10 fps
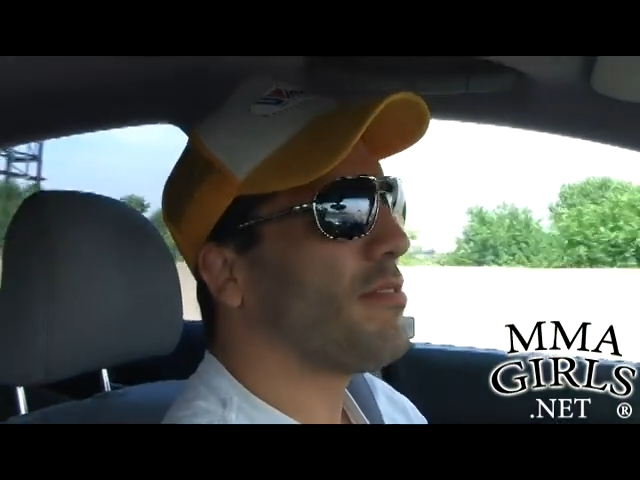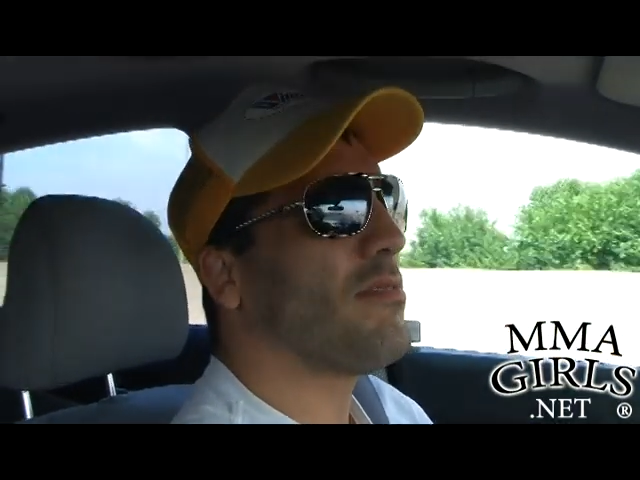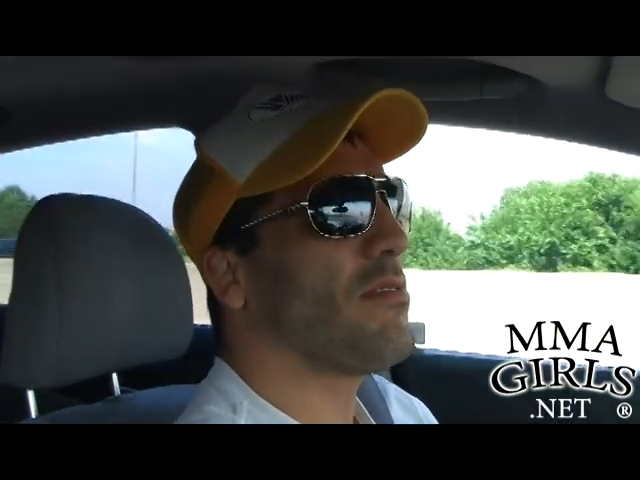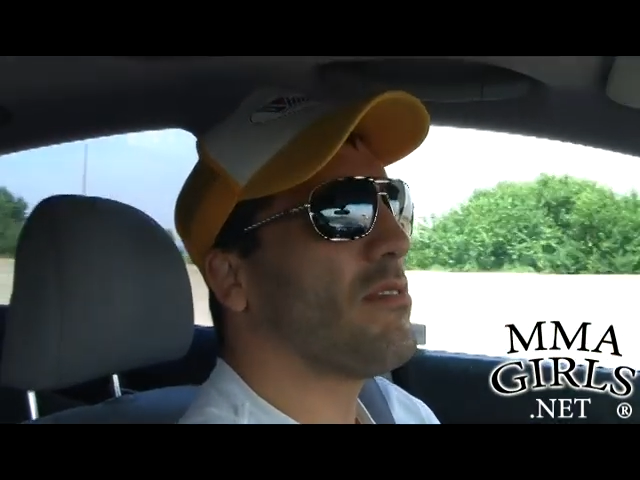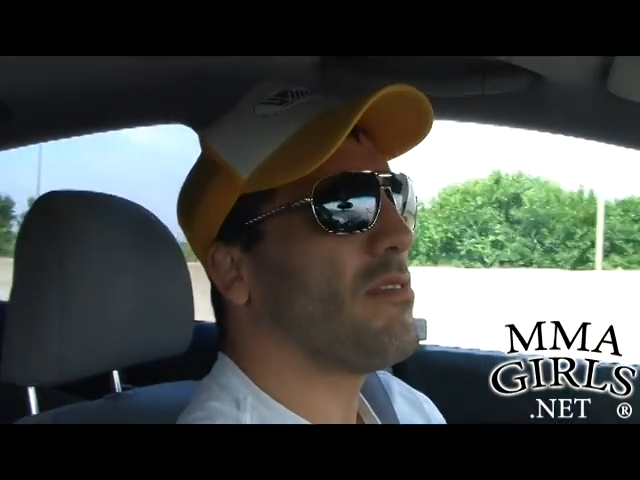and
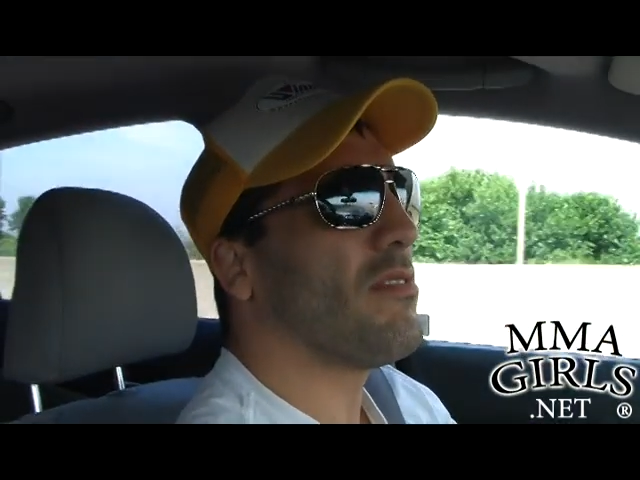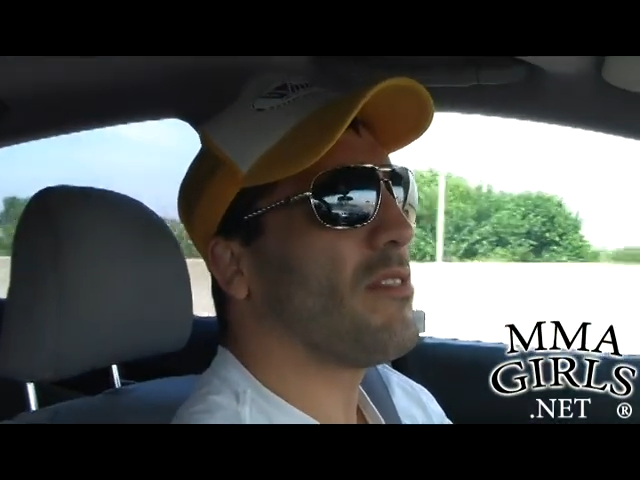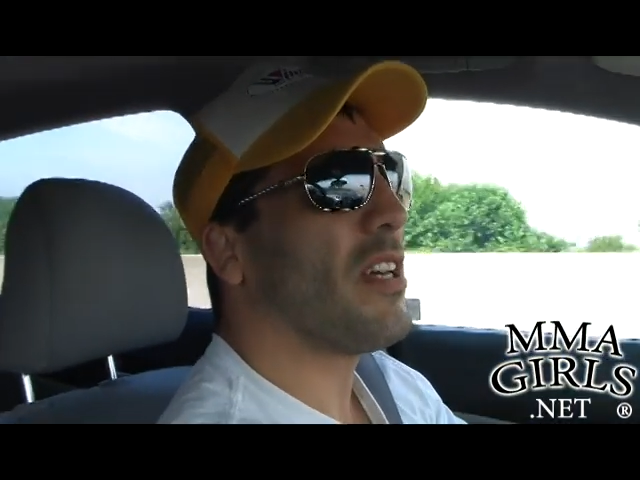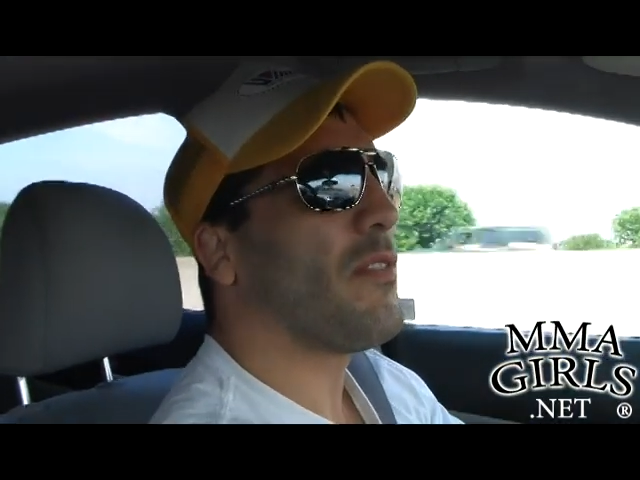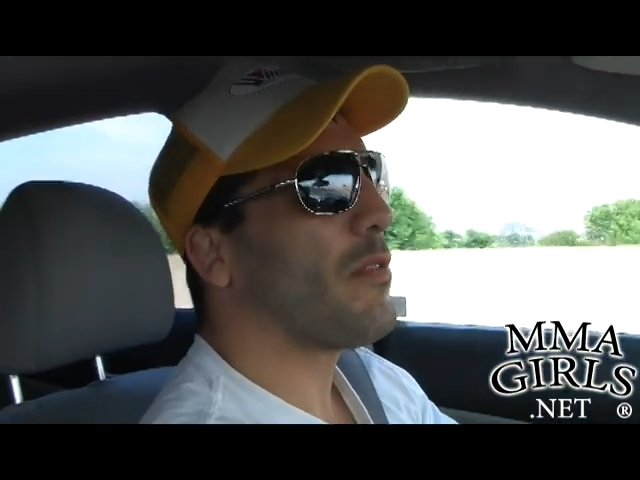
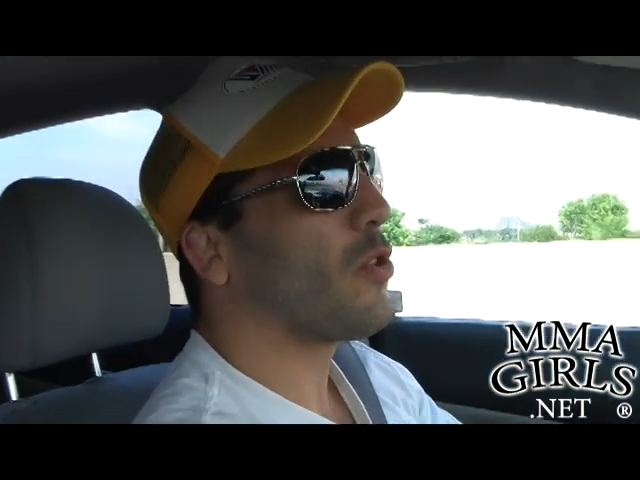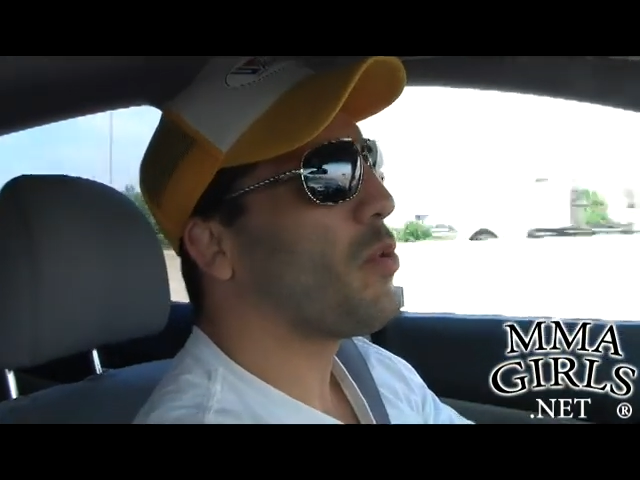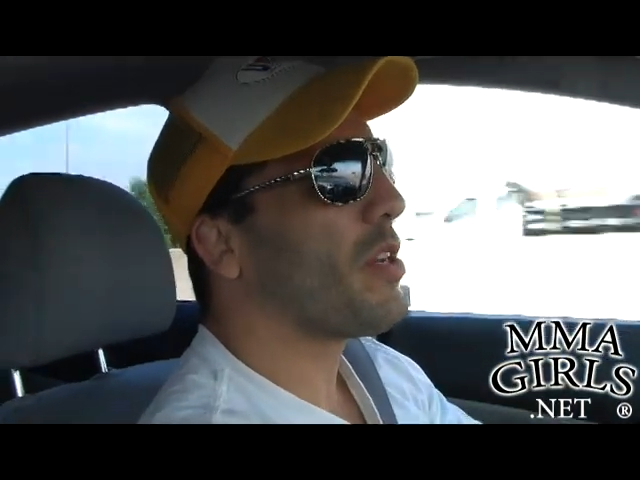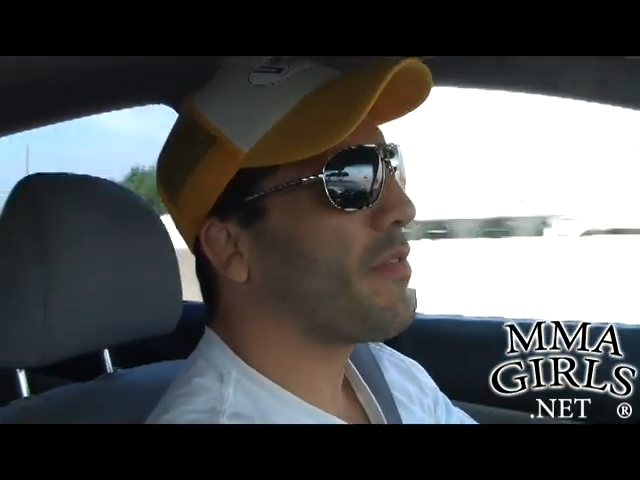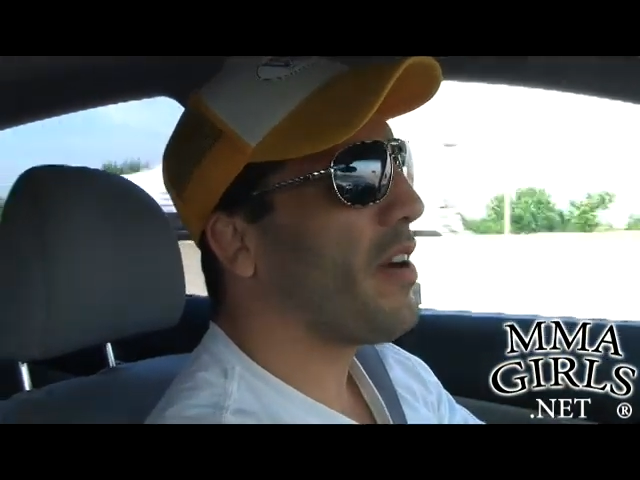they have over
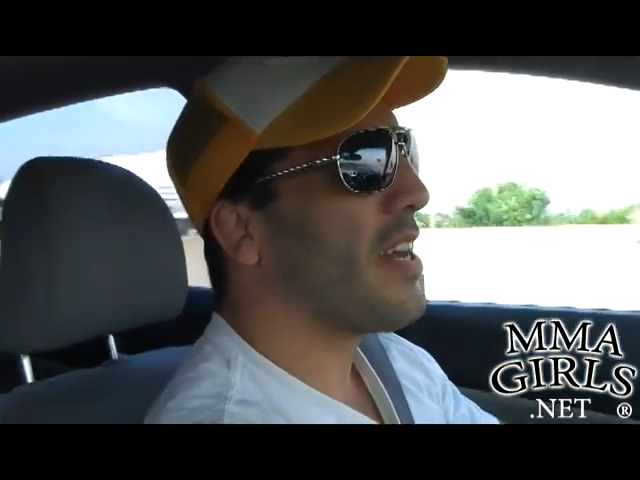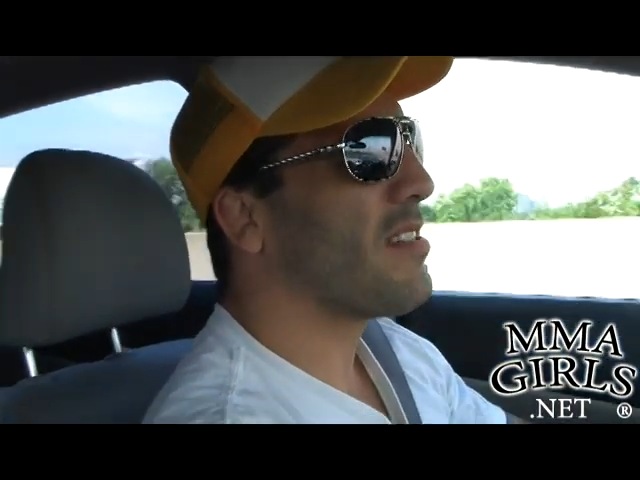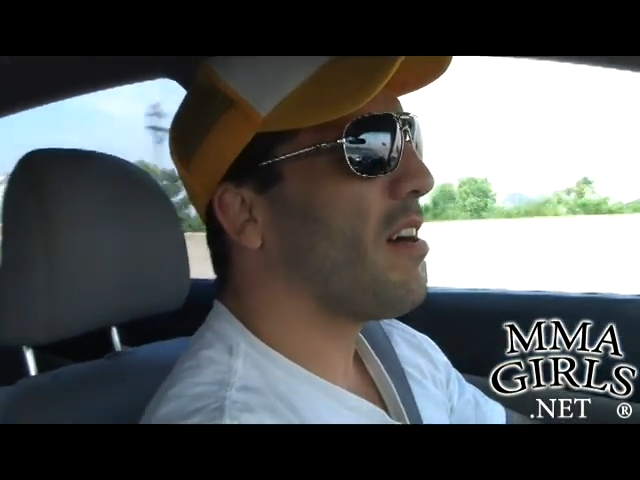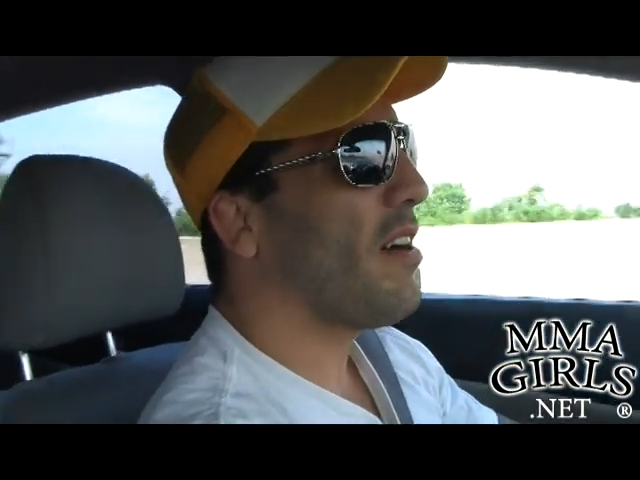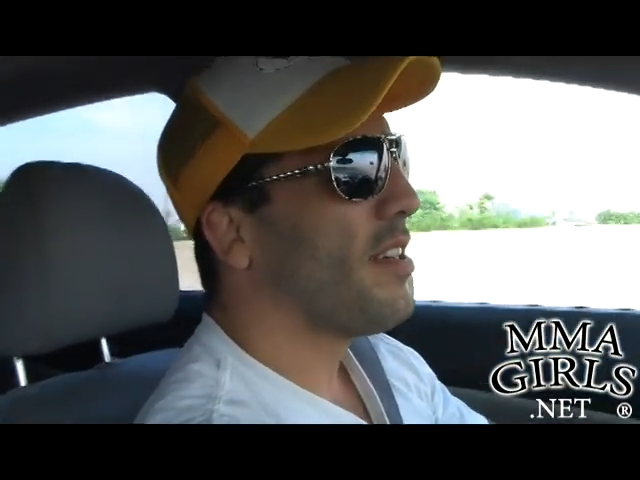20
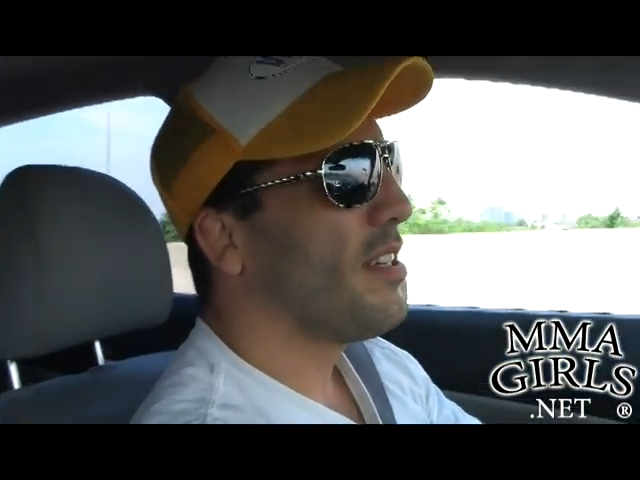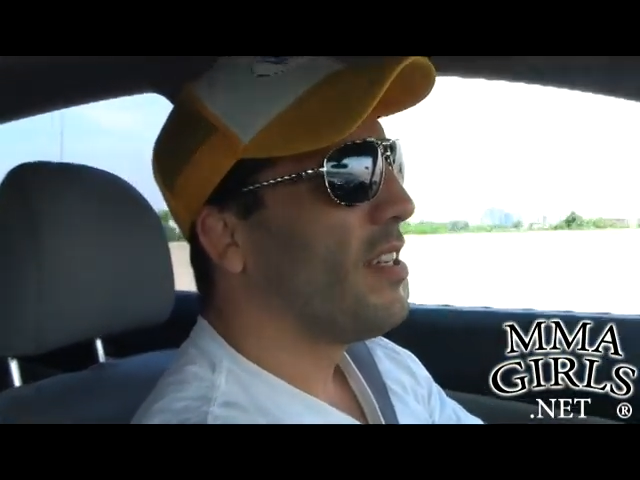fights, huh?